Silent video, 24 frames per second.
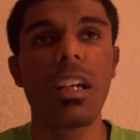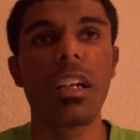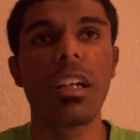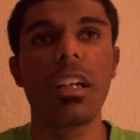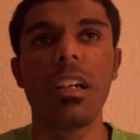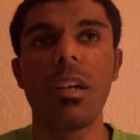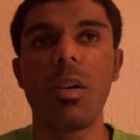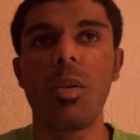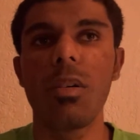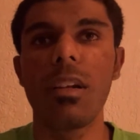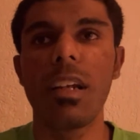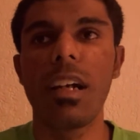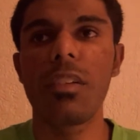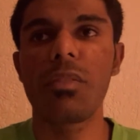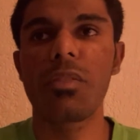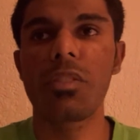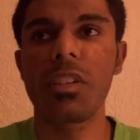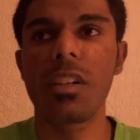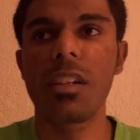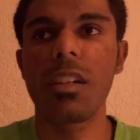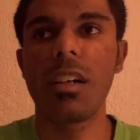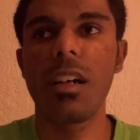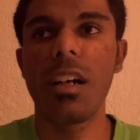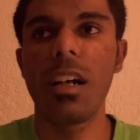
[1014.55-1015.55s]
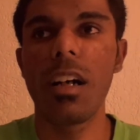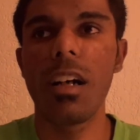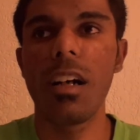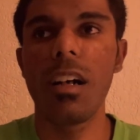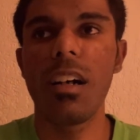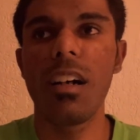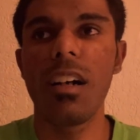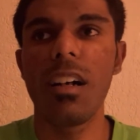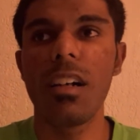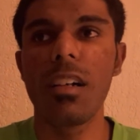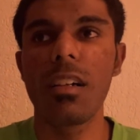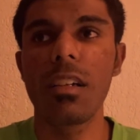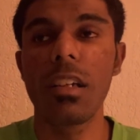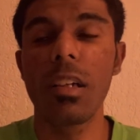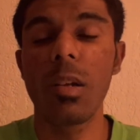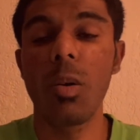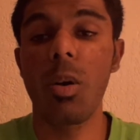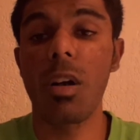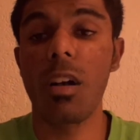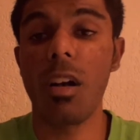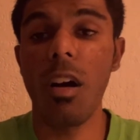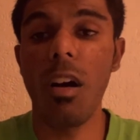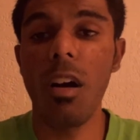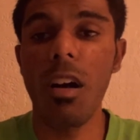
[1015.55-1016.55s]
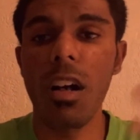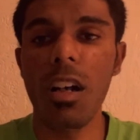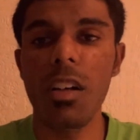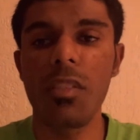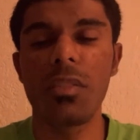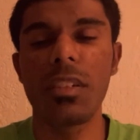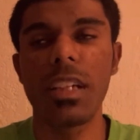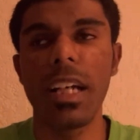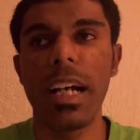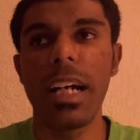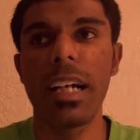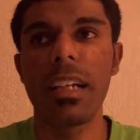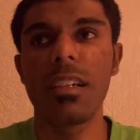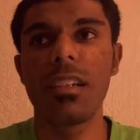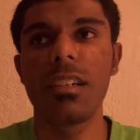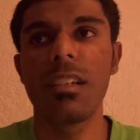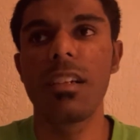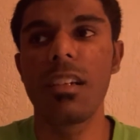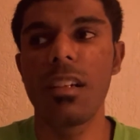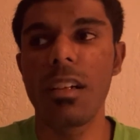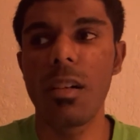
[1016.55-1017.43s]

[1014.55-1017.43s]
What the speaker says: never, a car of that,